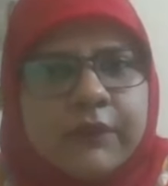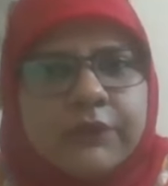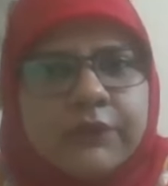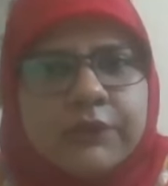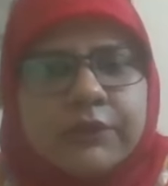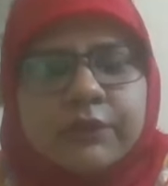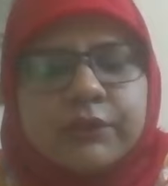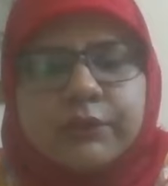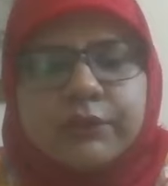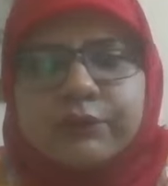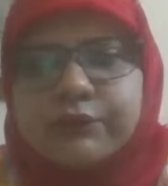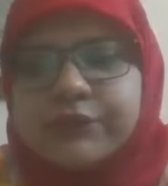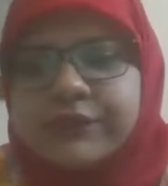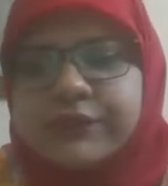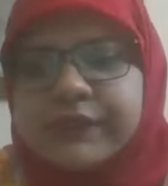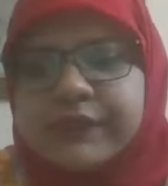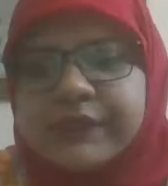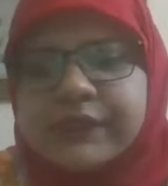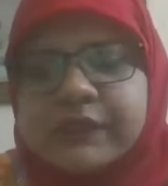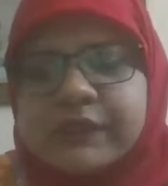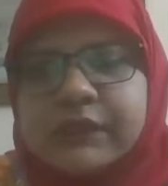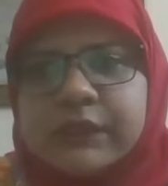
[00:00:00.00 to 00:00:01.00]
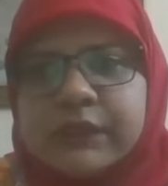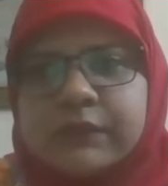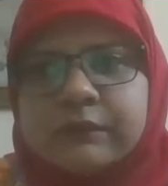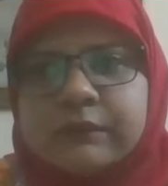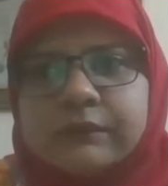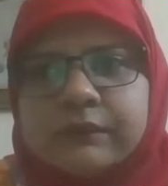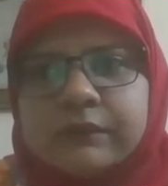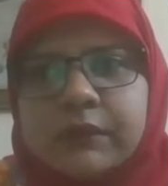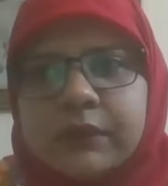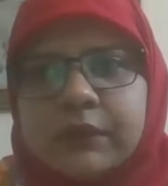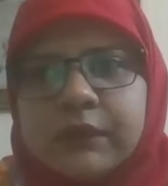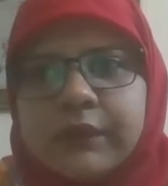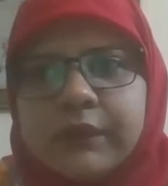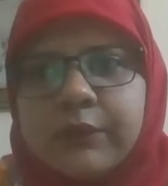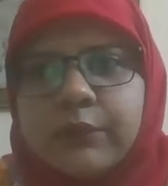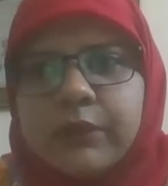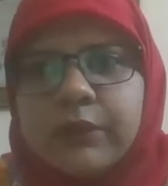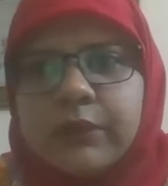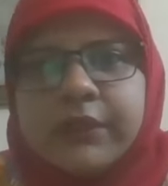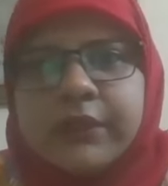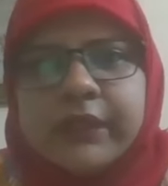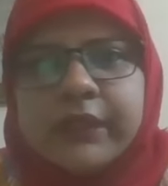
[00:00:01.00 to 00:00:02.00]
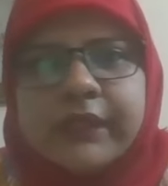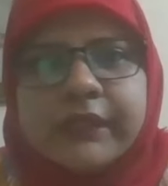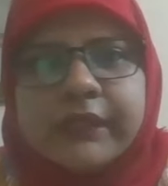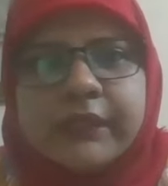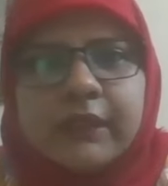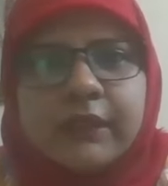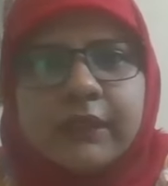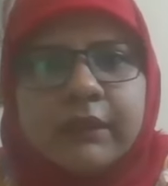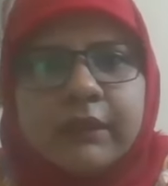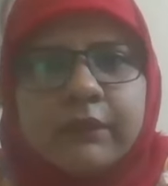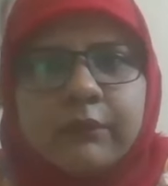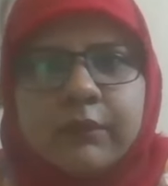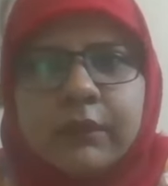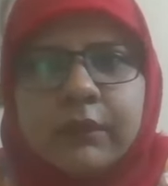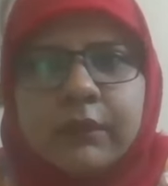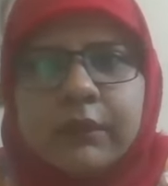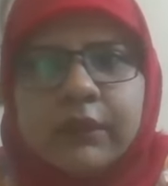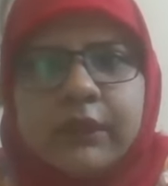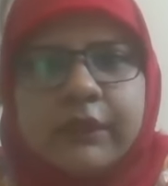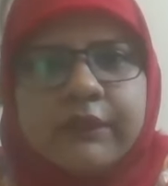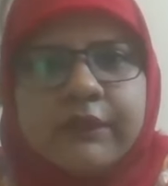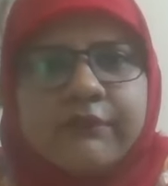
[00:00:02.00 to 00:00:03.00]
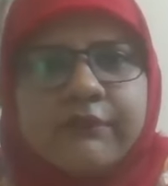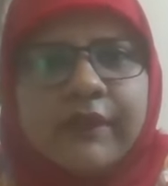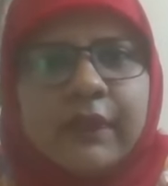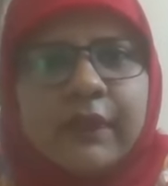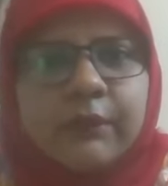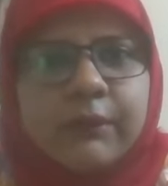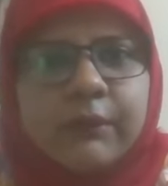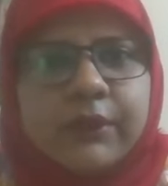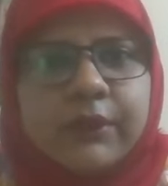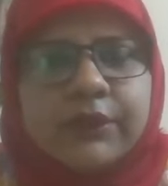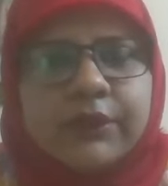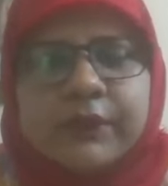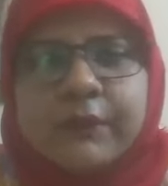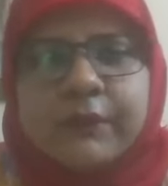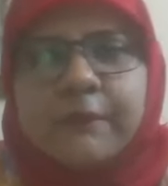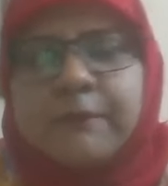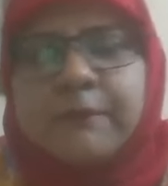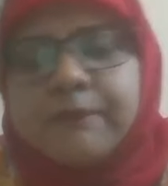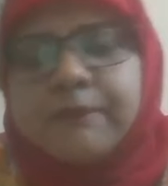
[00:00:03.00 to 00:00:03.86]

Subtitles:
use this term, the word evaluation.